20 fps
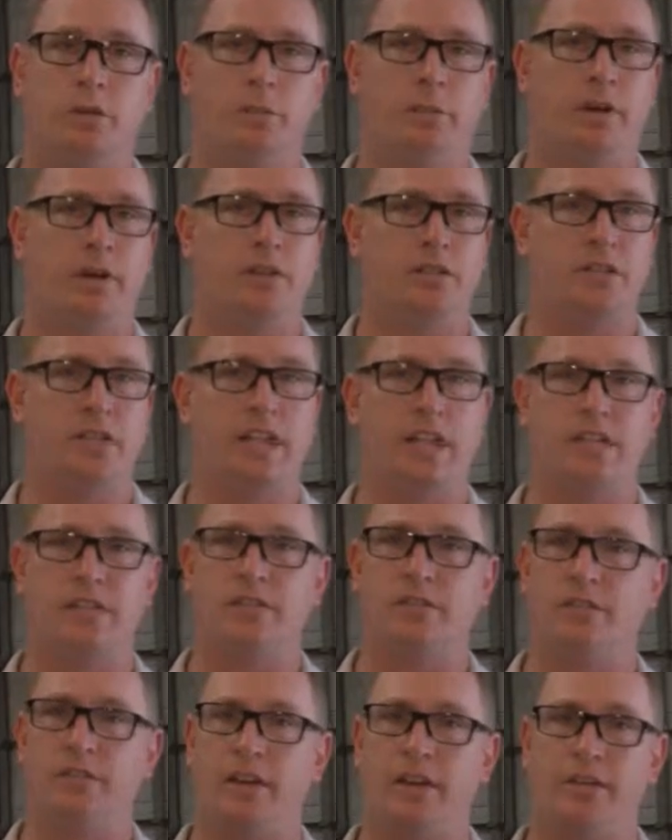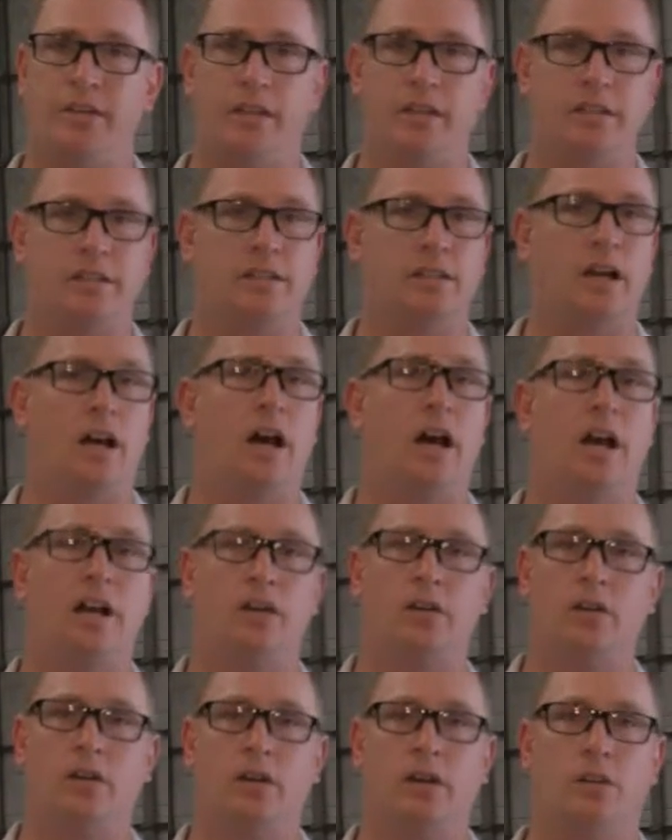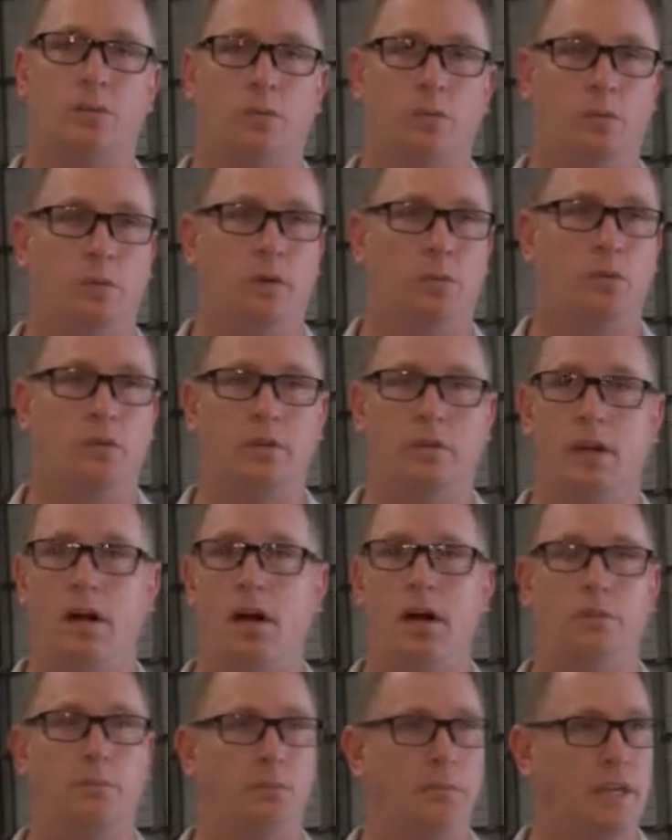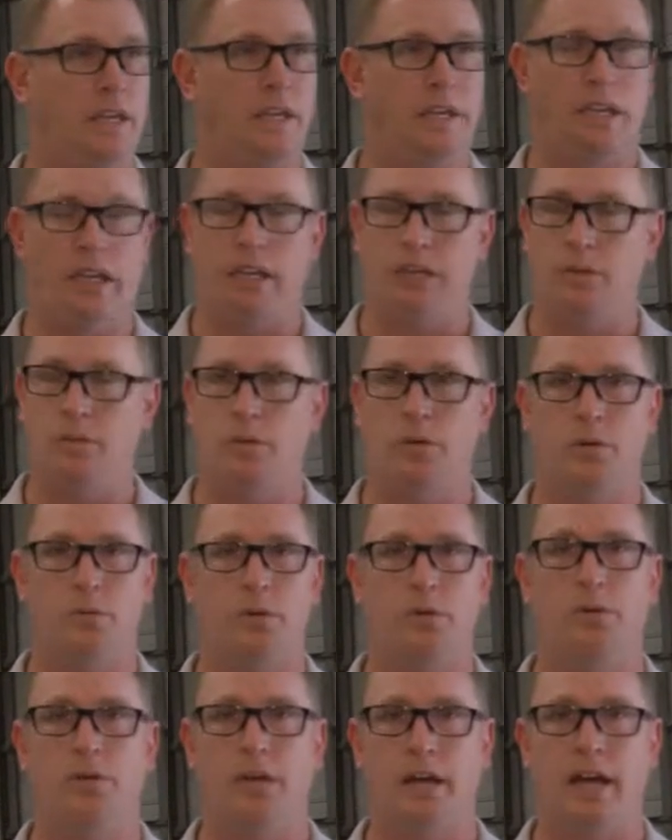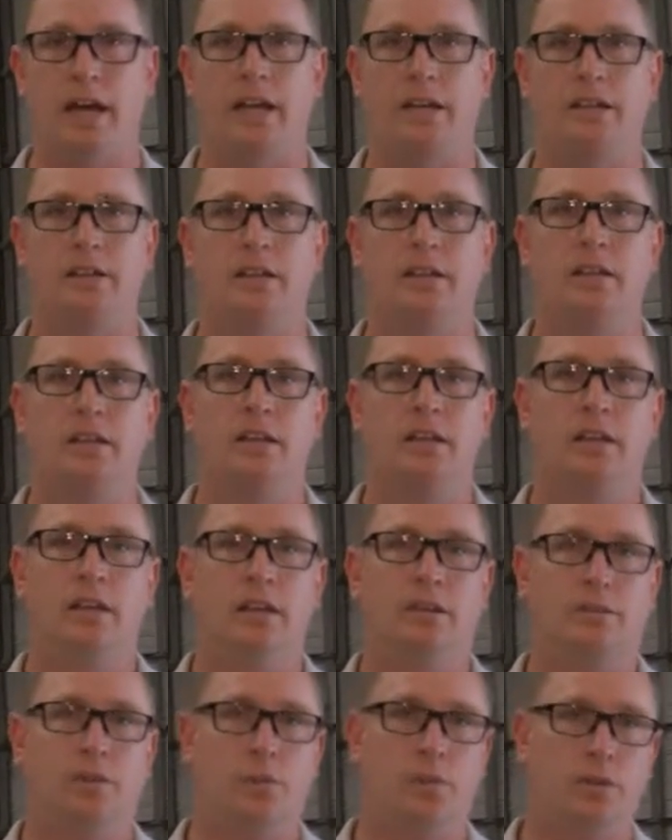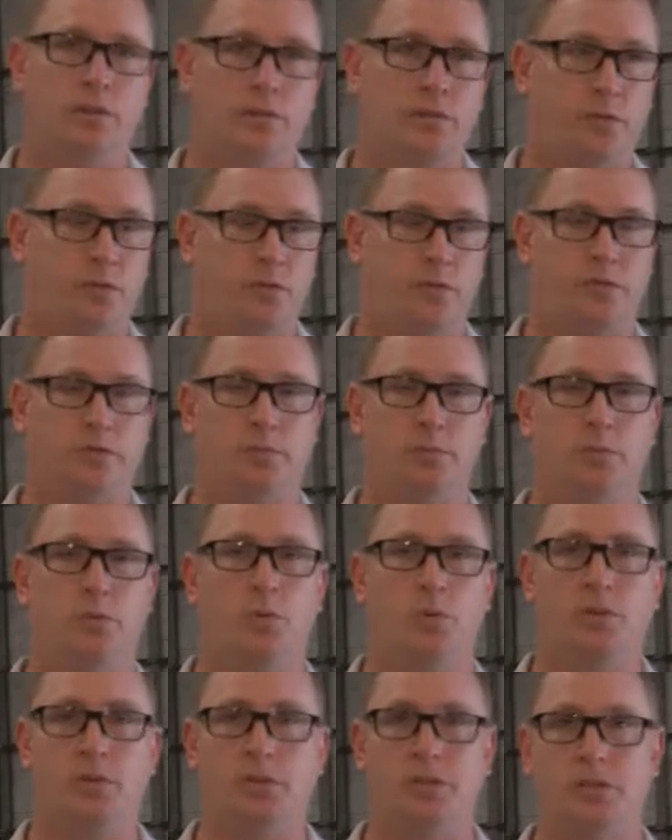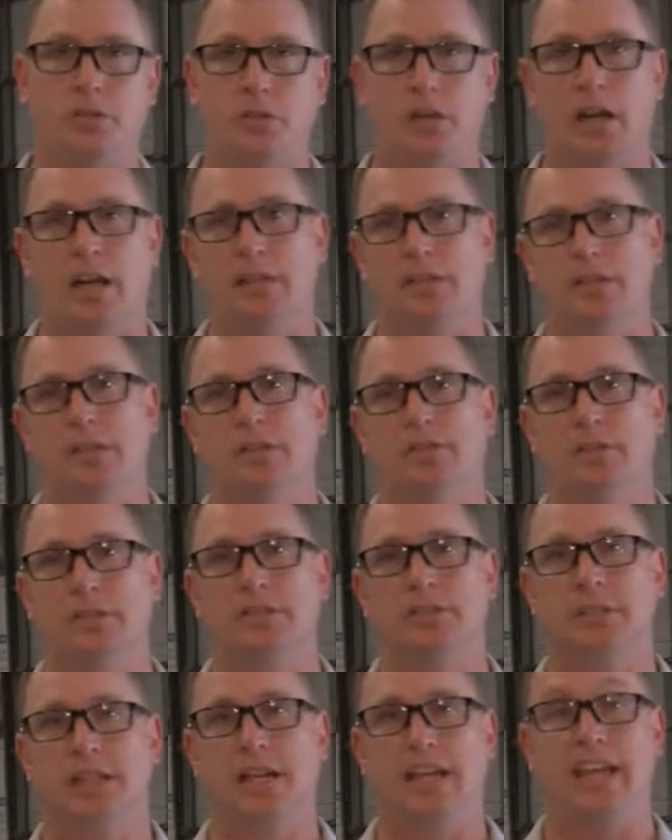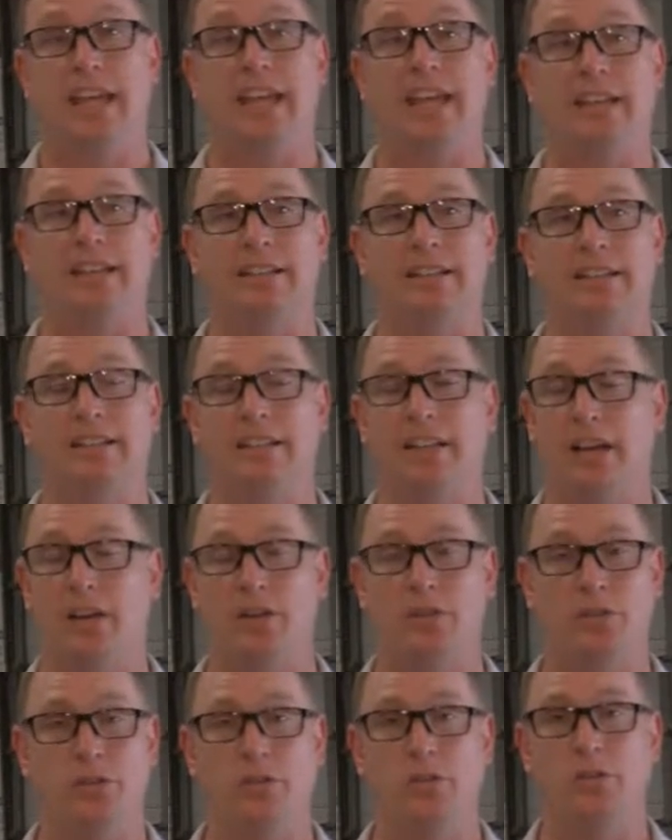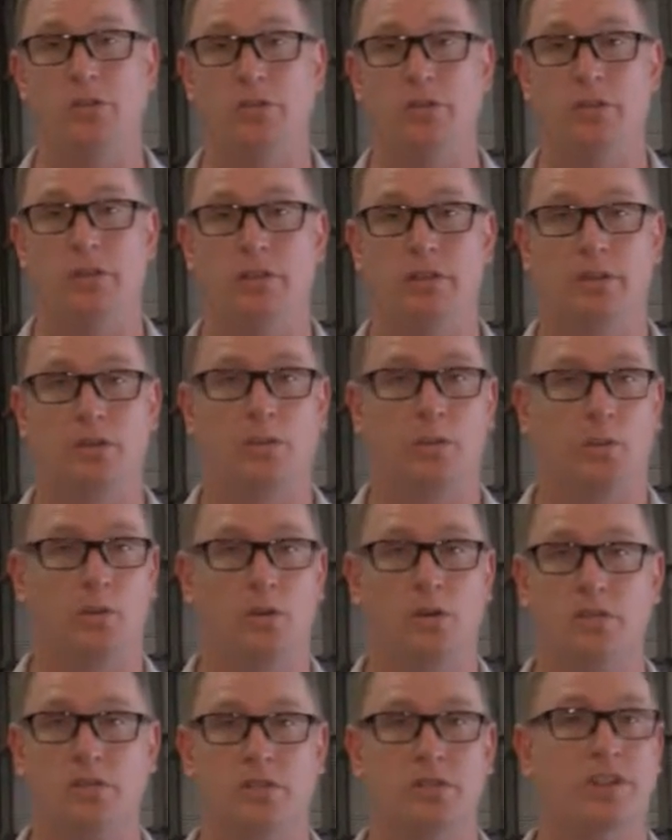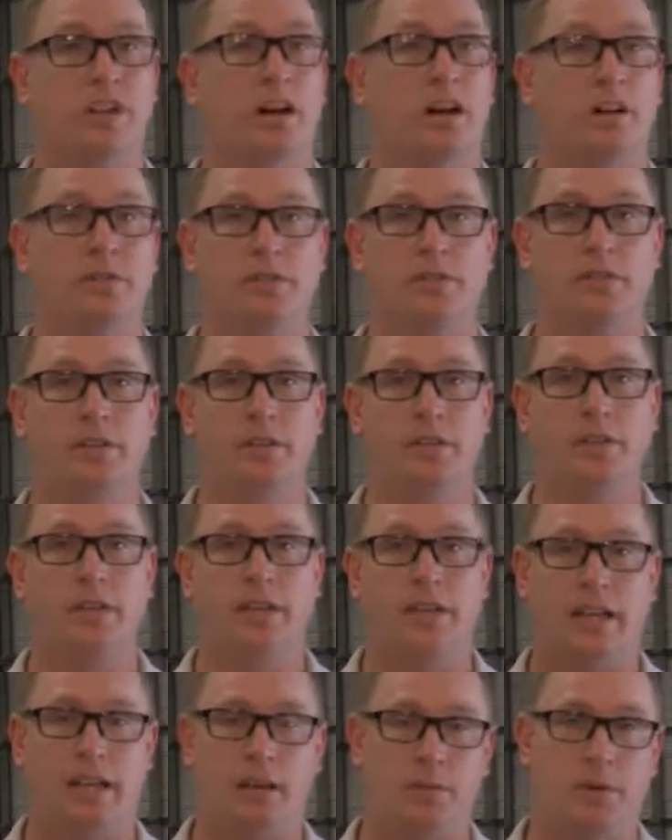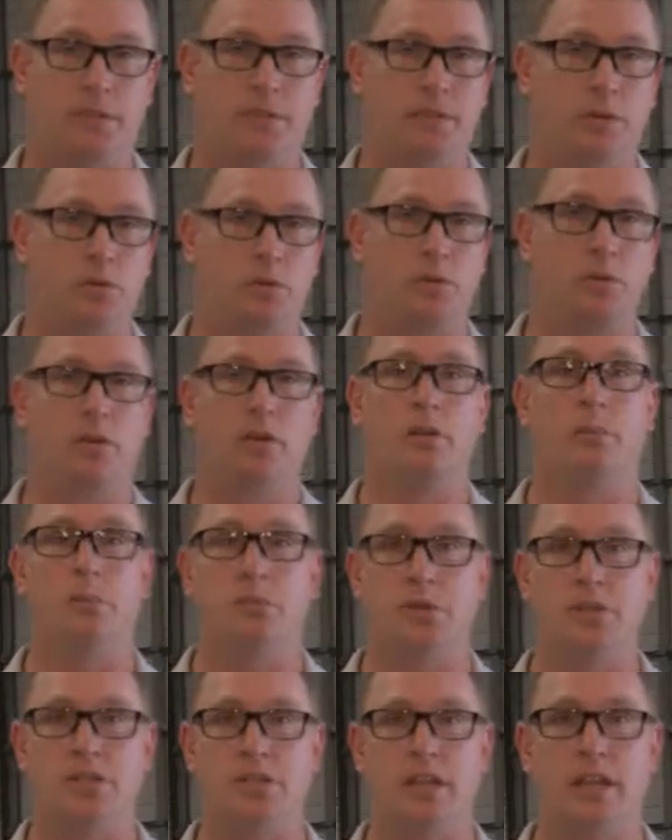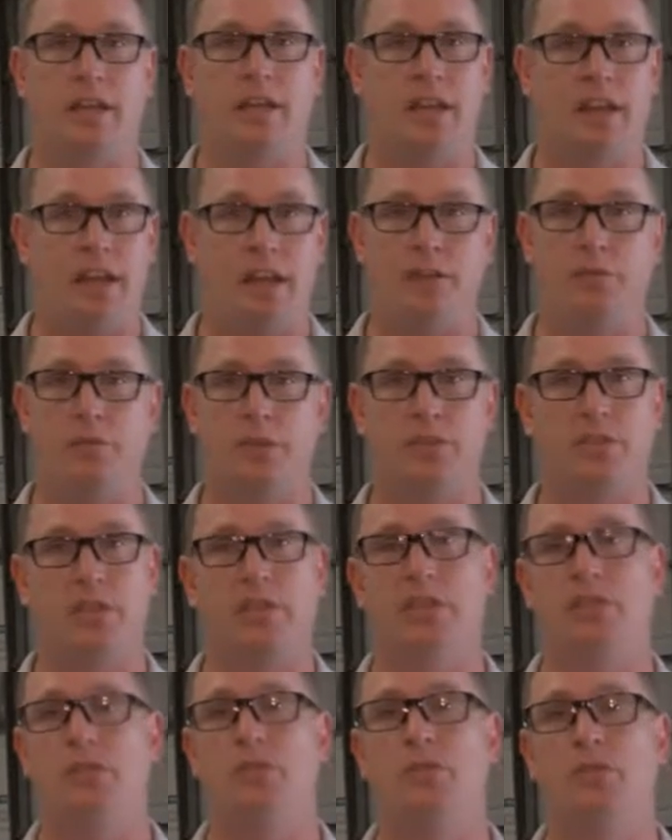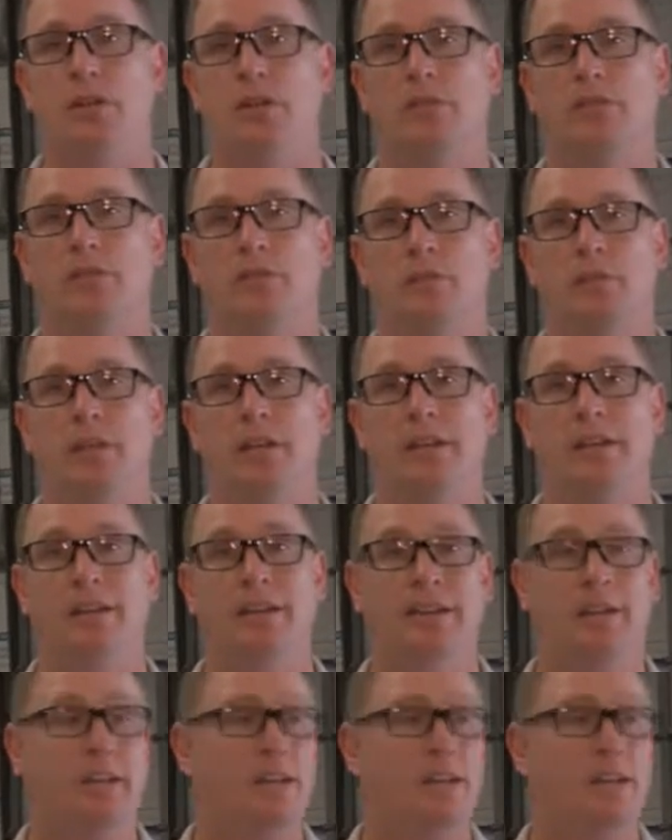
Repair Education Foundation, ICAR. We would not be anywhere where we're at if it wasn't for the support that you guys give us. I can't tell you in words enough how much I really appreciate everything that you've done for me.